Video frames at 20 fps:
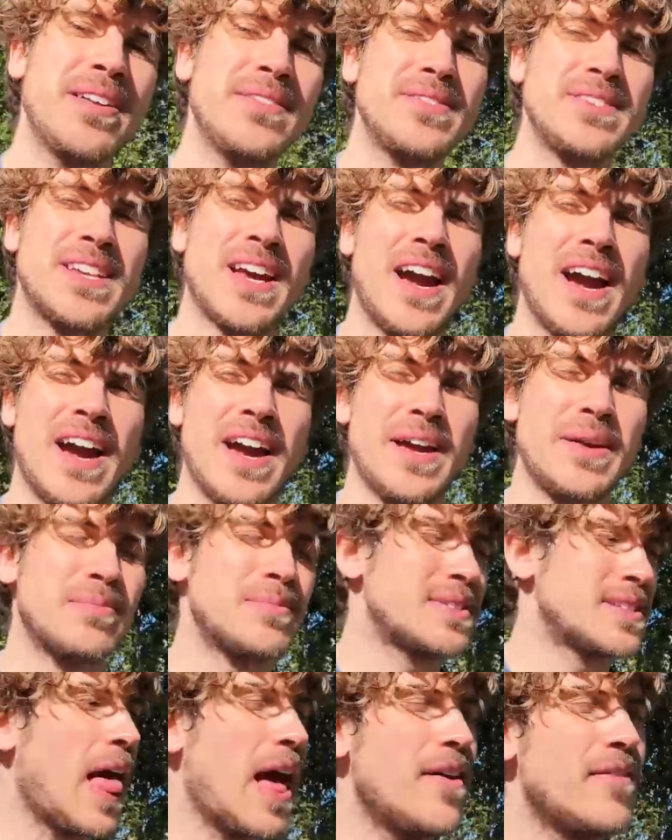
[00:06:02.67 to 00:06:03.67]
of
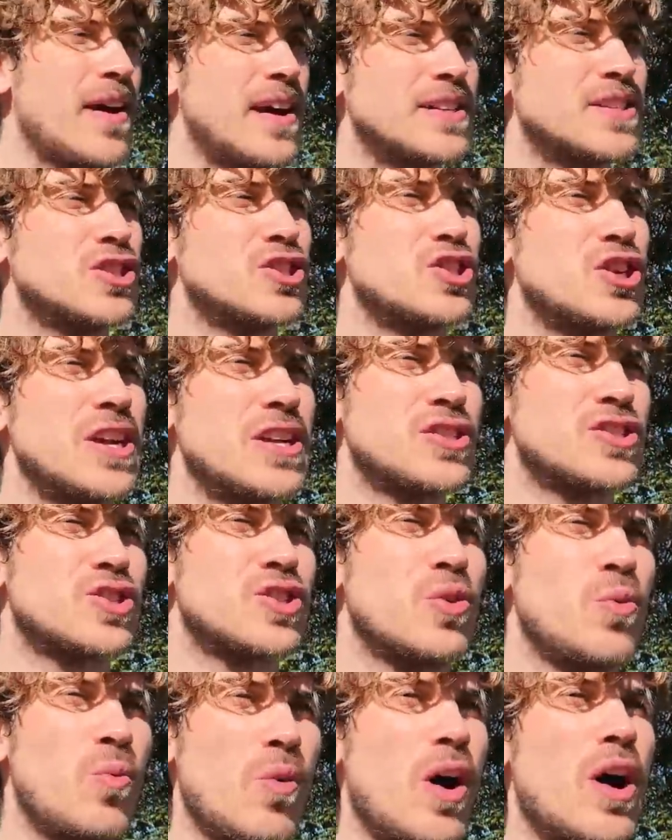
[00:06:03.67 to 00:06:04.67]
times I've had to change
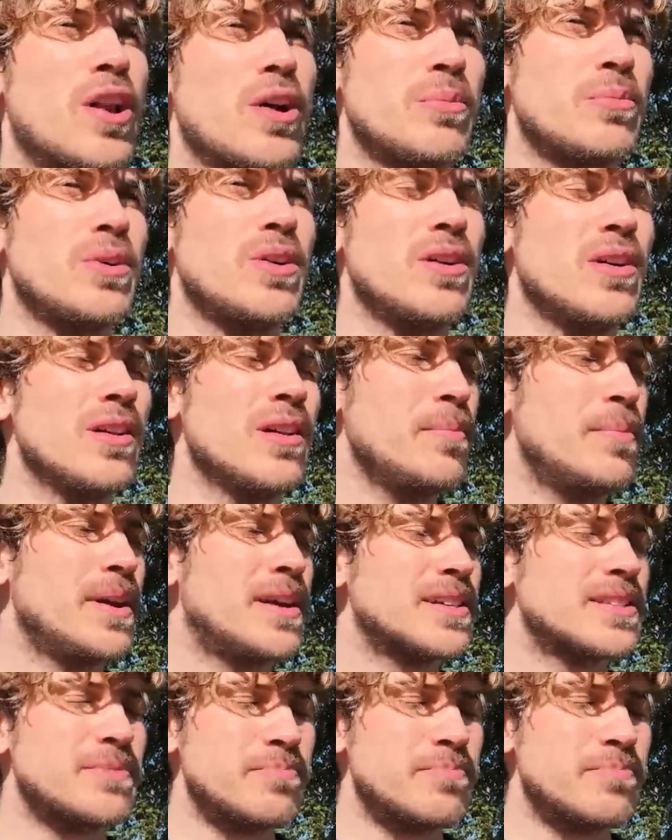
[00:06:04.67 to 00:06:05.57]
the water bowl because